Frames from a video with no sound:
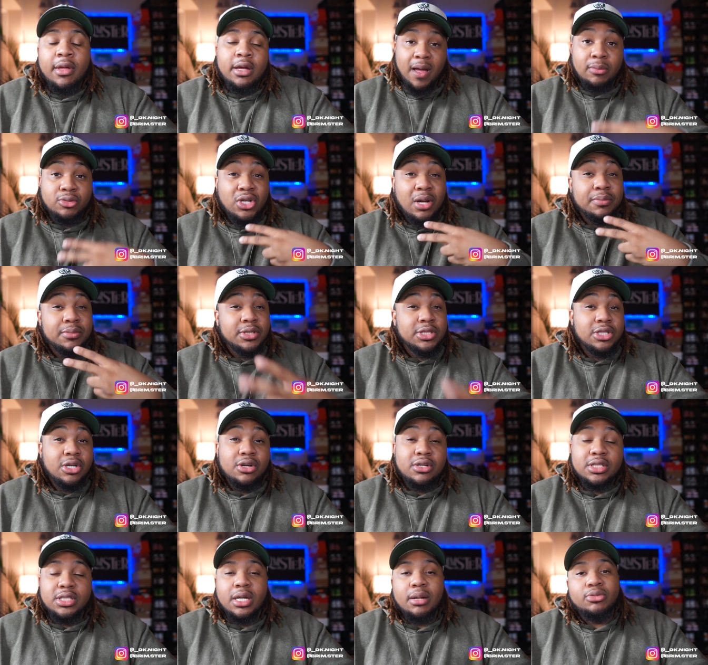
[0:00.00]
I'm dropping
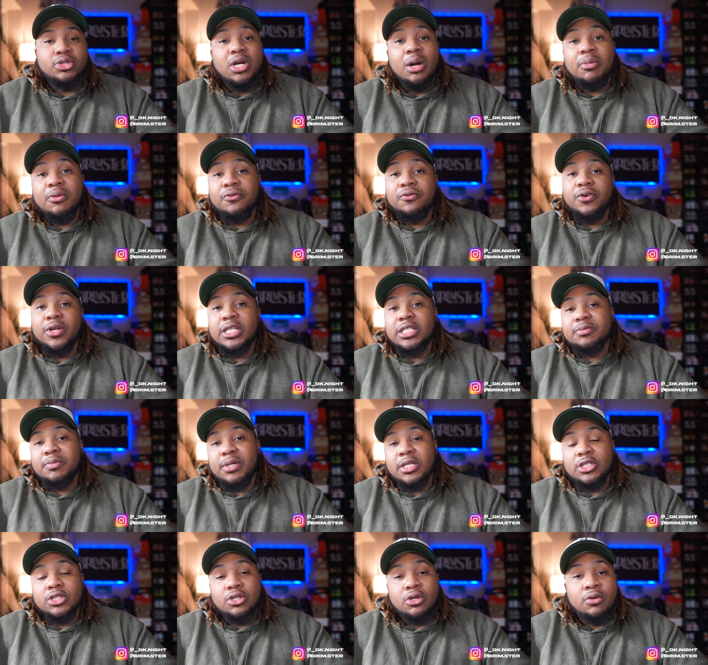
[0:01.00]
shirts and I'm dropping fitteds,
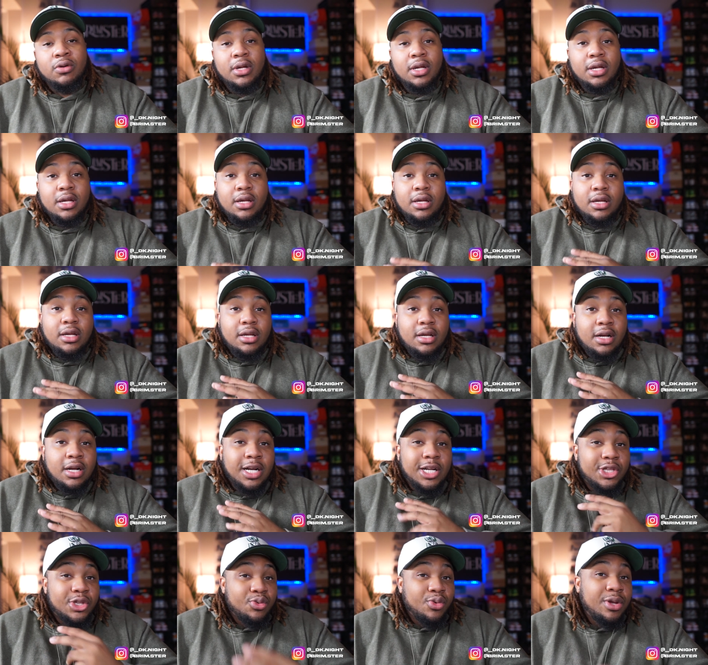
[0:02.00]
man. So I
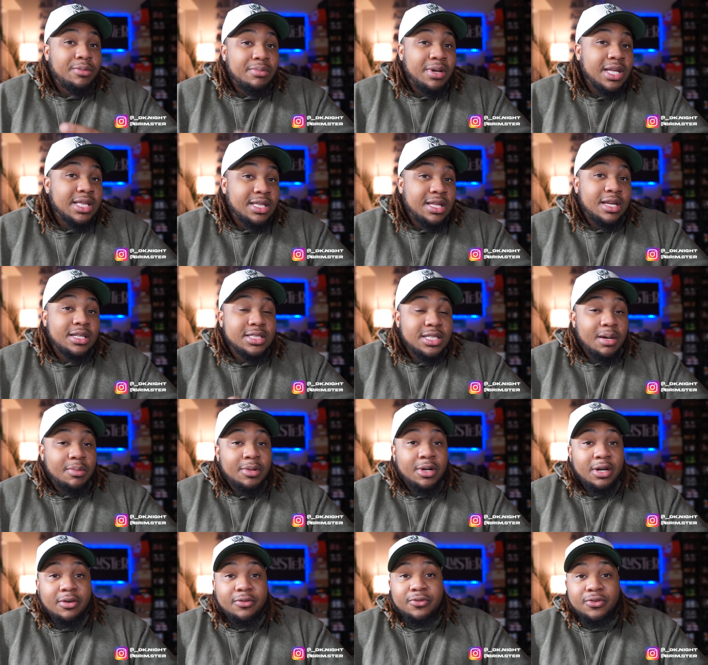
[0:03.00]
got three big things
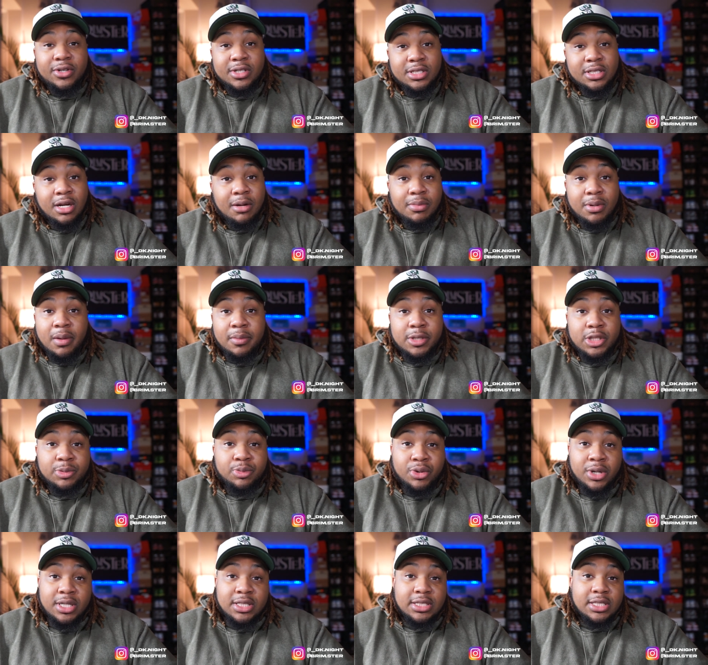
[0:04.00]
coming up for this upcoming
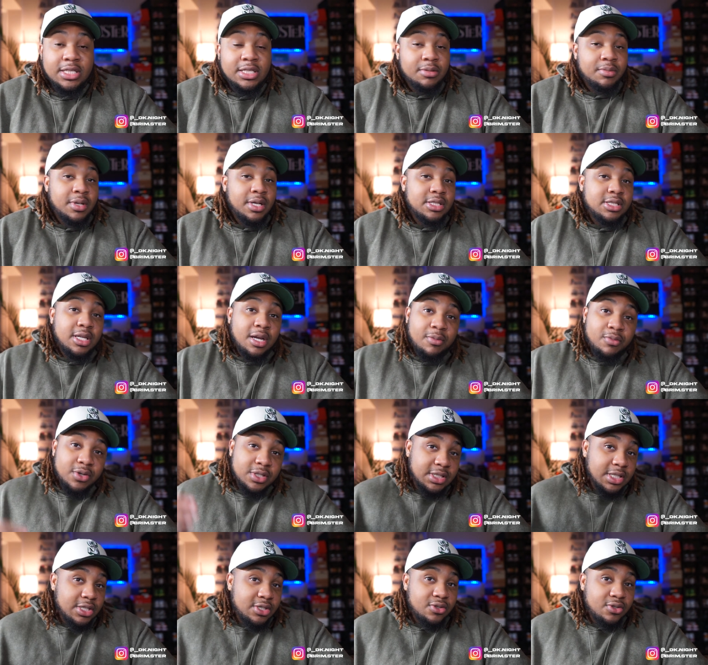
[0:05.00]
spring season, man. So y'all boys stay